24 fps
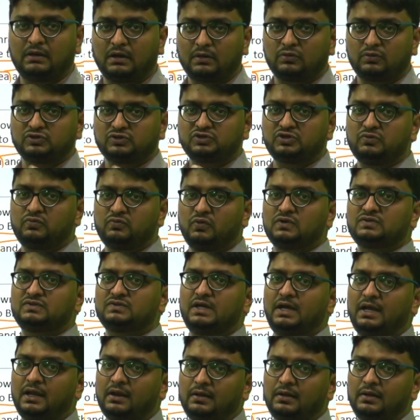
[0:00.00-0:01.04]
A question was
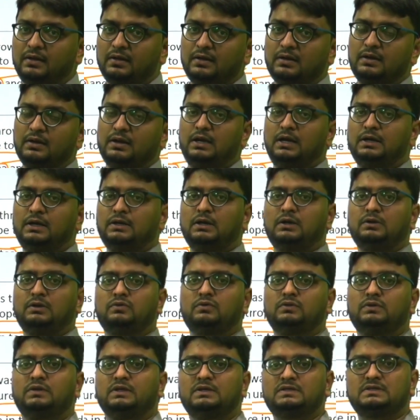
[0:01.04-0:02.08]
there related to
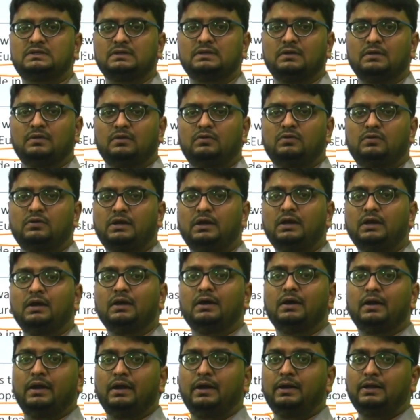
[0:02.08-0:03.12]
this,
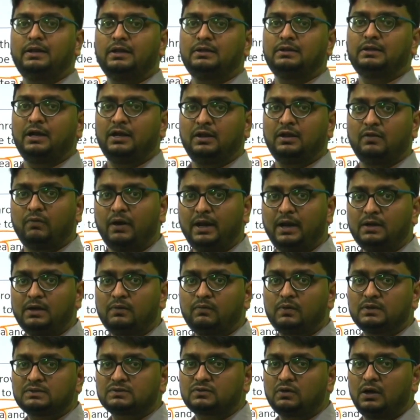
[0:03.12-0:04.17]
okay, 1813. Why it
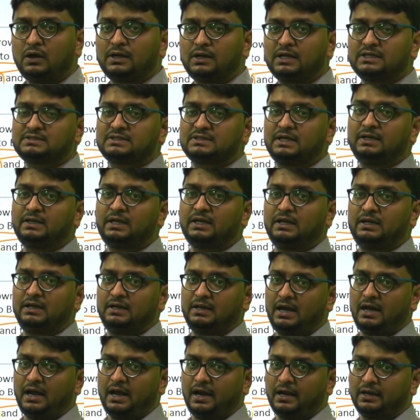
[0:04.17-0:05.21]
was called as St.
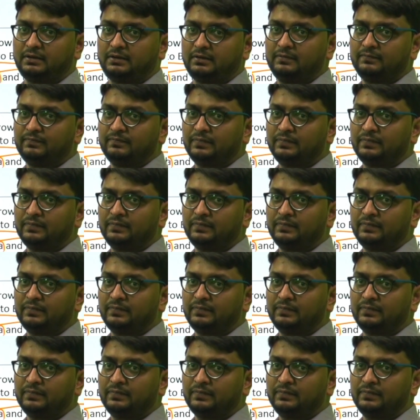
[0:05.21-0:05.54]
Helena Act?